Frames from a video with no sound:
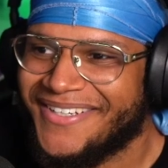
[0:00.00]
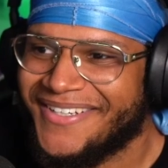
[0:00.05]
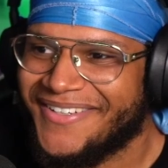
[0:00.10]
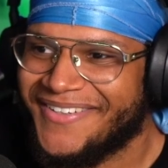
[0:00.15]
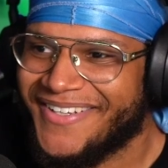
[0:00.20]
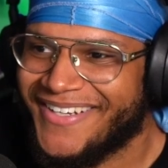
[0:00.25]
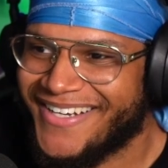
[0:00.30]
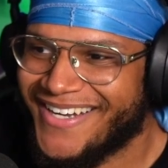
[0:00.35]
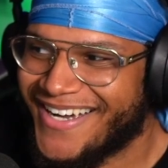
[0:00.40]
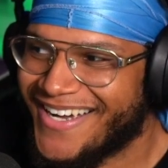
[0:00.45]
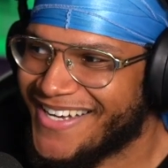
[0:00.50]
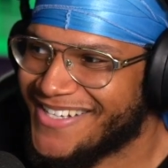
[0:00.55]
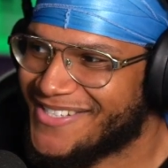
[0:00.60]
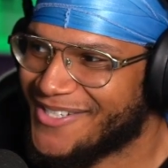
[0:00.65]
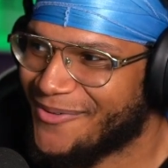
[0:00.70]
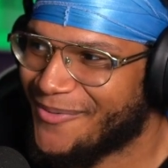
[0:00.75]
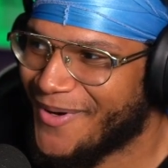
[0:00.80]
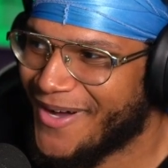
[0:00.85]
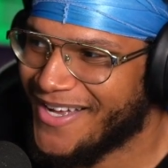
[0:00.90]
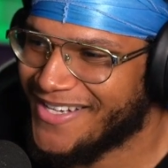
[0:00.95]
The gods are
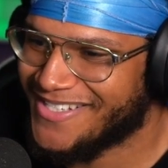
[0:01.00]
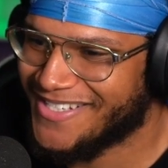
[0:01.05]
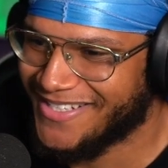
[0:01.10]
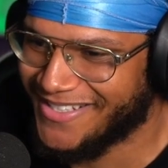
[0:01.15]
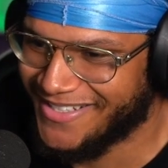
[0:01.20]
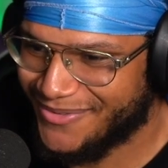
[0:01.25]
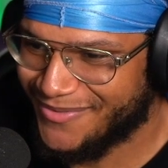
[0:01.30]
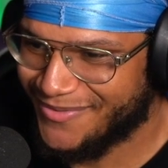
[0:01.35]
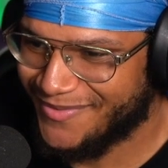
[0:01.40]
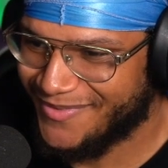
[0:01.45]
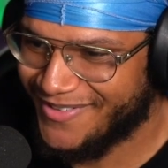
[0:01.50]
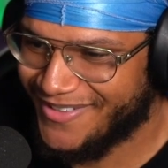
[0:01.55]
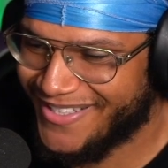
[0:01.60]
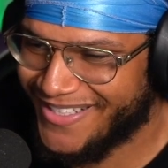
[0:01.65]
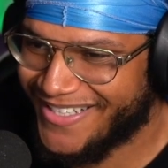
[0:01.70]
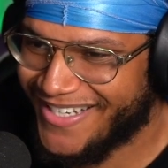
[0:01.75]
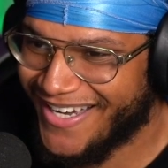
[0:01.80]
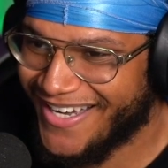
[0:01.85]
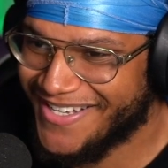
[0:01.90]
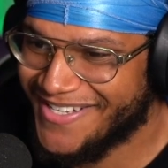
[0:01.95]
watching. The
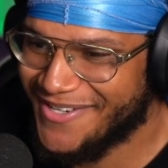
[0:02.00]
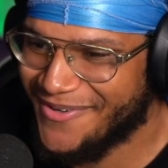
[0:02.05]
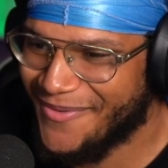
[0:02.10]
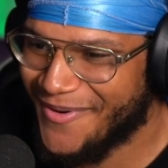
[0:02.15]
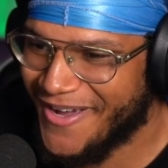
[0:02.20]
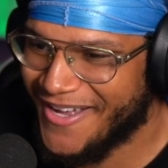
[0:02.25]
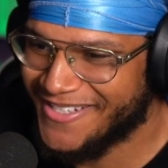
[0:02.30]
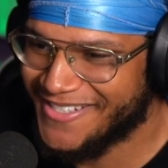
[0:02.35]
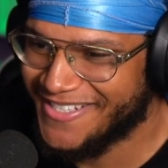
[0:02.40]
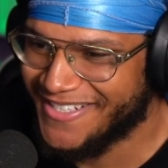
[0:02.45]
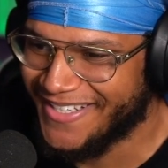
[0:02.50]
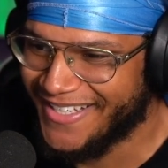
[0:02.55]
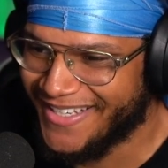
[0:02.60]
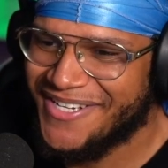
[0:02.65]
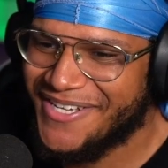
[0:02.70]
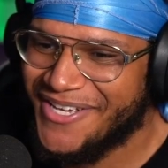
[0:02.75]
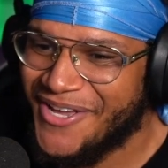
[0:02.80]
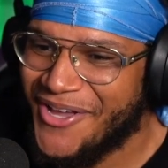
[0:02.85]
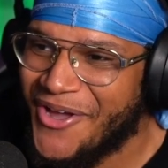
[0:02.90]
gods are watching.